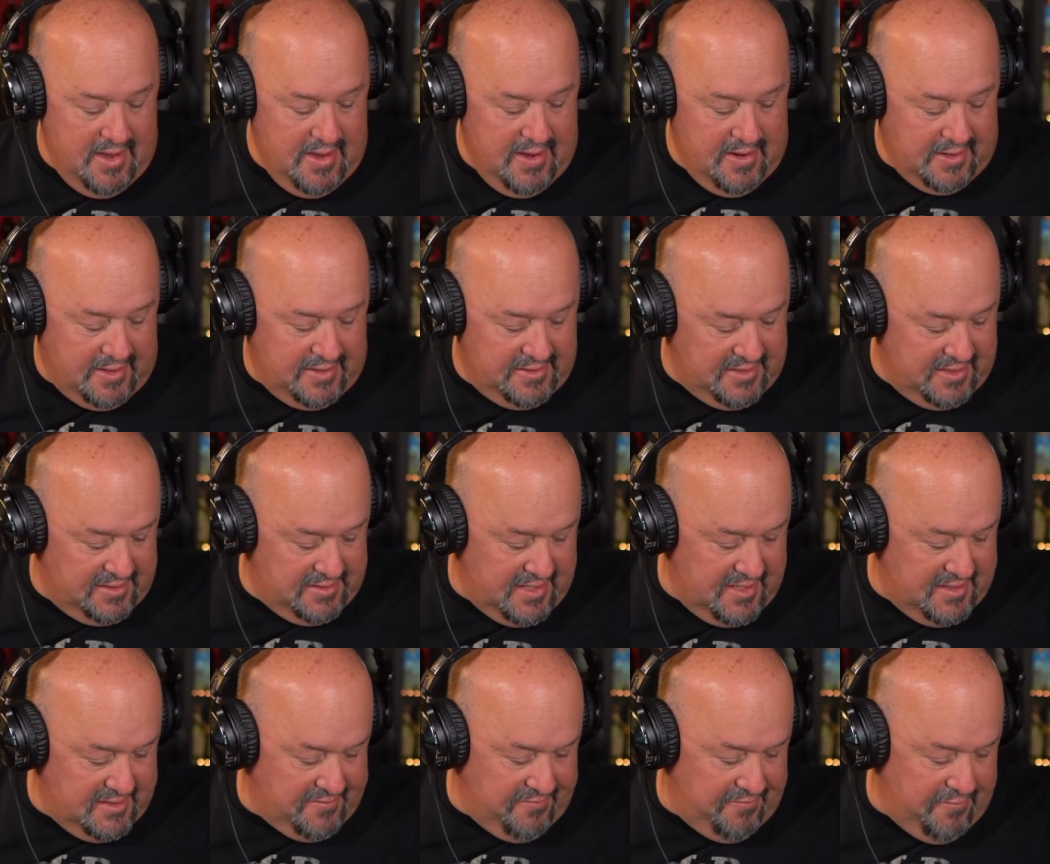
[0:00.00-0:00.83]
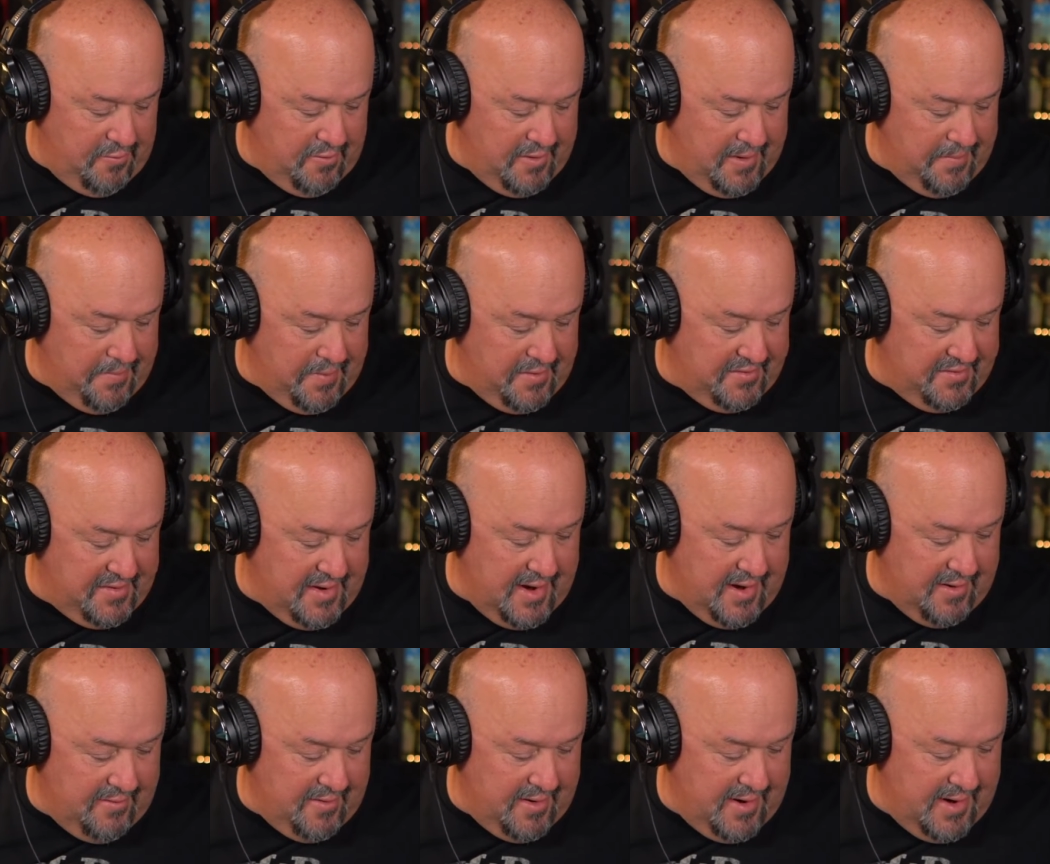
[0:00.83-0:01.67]
because this is
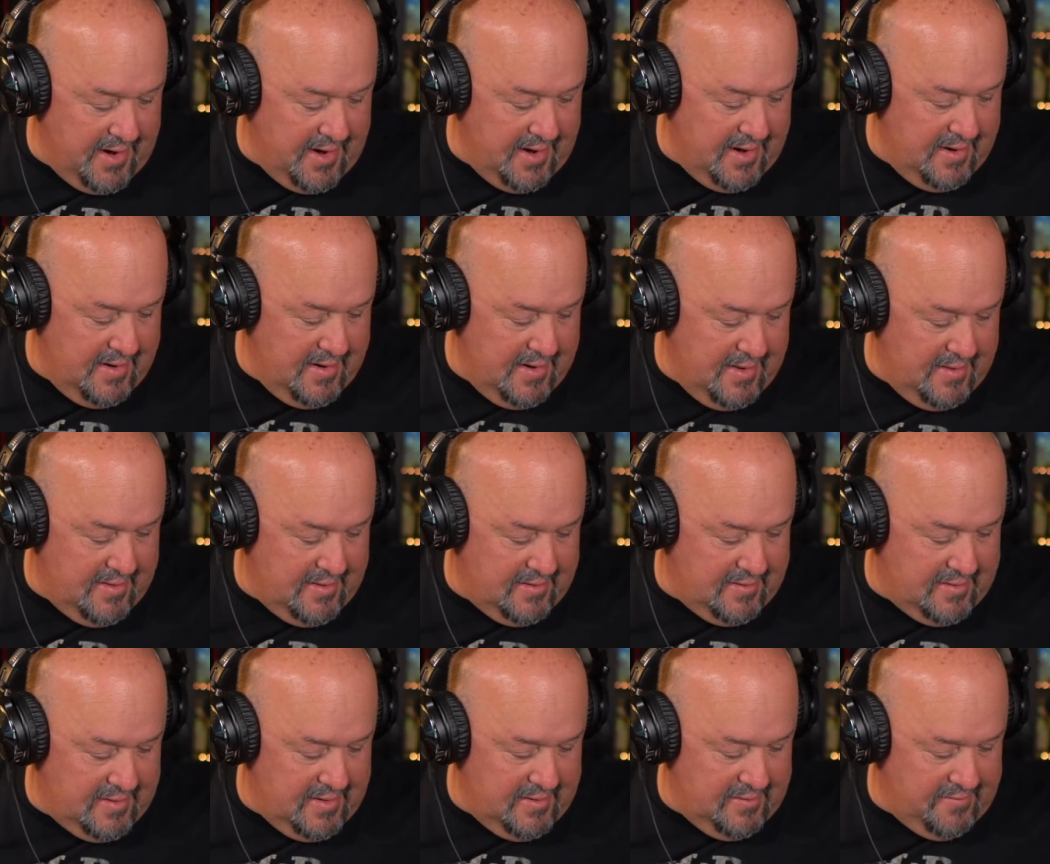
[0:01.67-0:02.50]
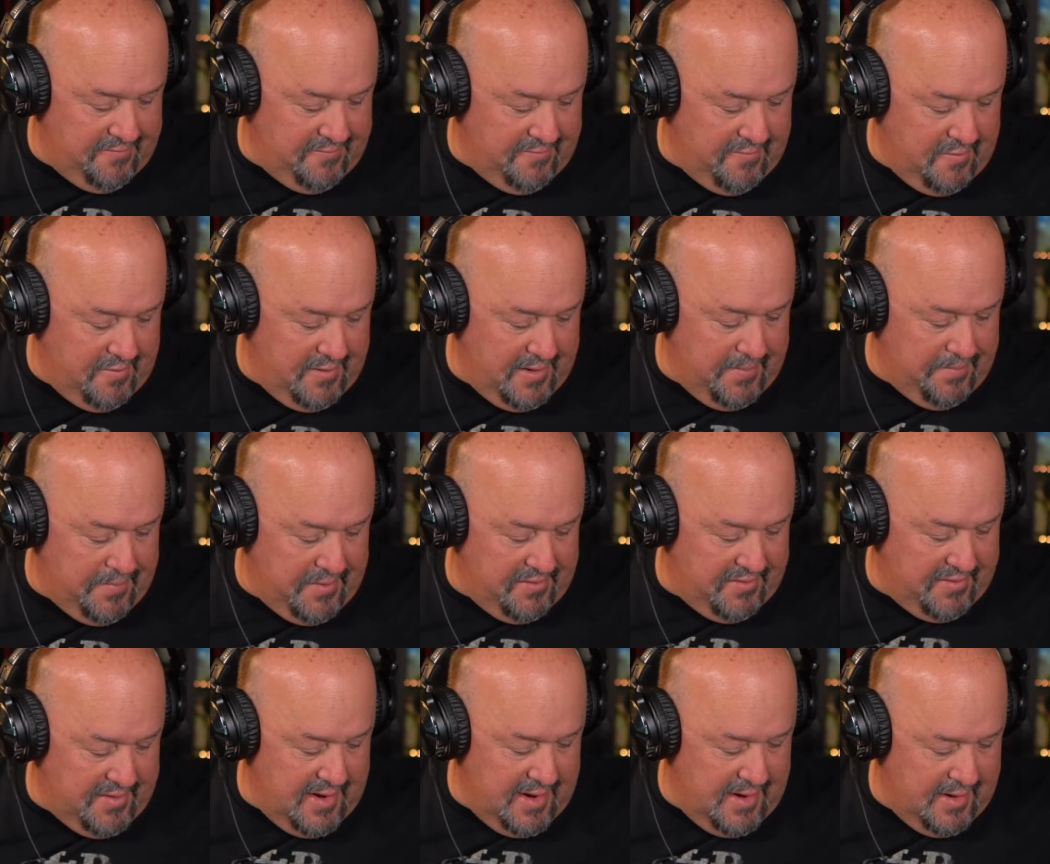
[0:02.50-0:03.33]
40%, right? This is
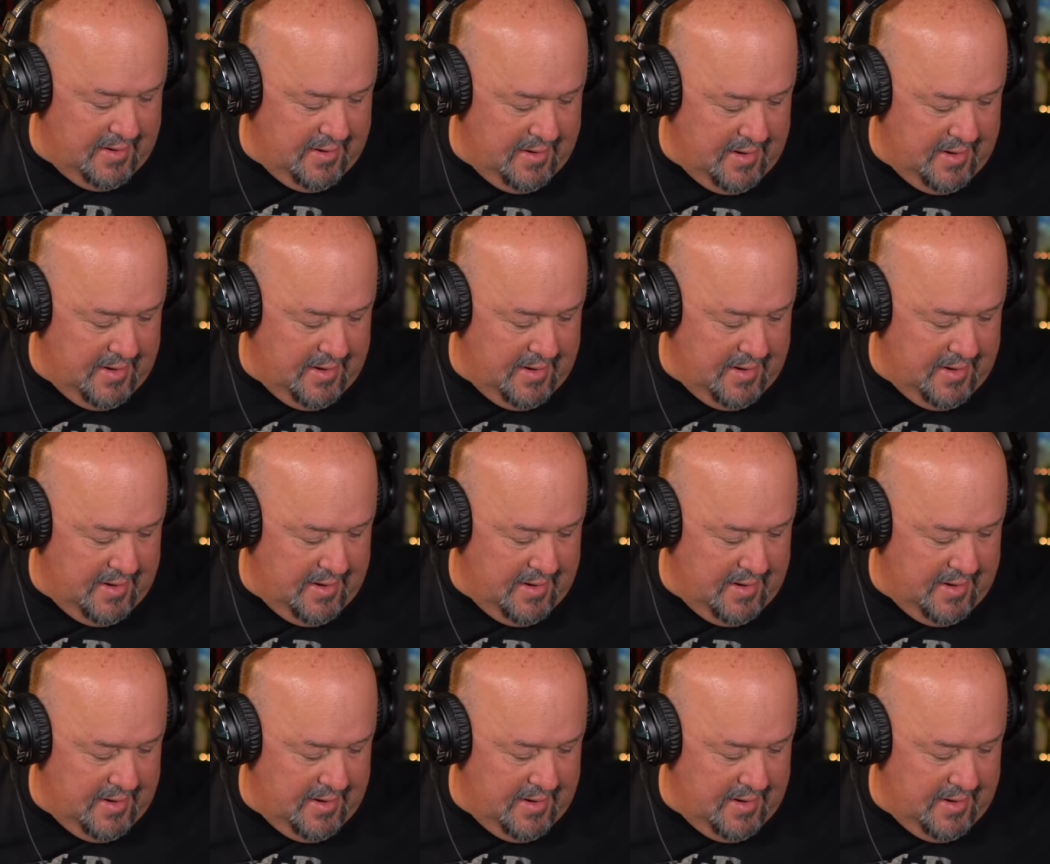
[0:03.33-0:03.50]
40%.